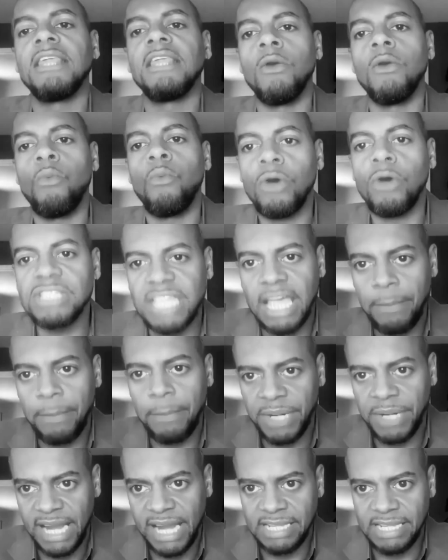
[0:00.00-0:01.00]
there was
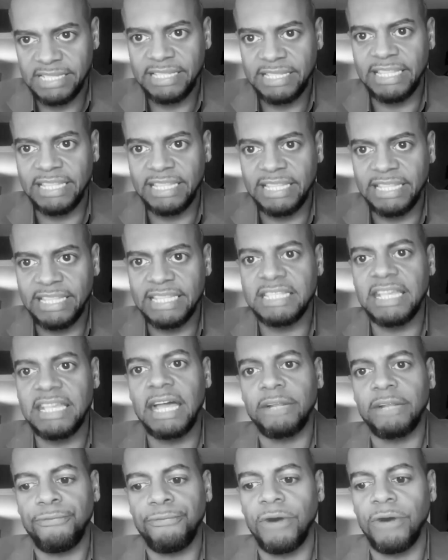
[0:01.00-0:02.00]
a place
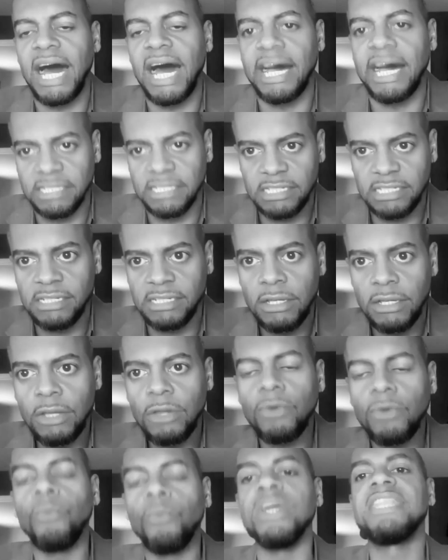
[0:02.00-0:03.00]
designed for us
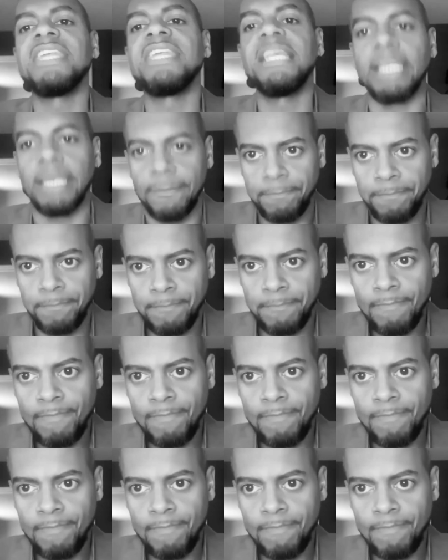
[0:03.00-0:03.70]
within it,